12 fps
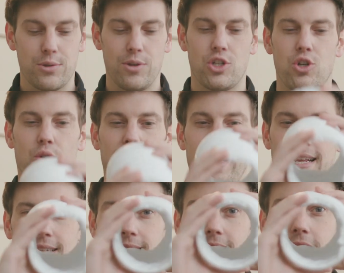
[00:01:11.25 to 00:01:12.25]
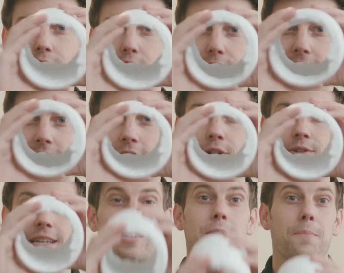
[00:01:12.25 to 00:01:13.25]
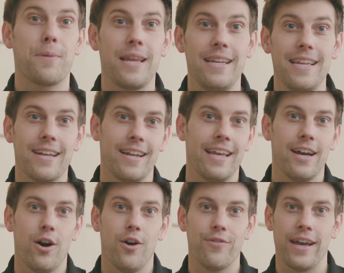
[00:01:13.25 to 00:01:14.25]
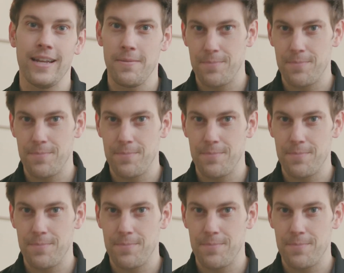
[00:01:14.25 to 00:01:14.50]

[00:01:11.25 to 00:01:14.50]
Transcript: to ensure the inside of your vent hose is completely clear of any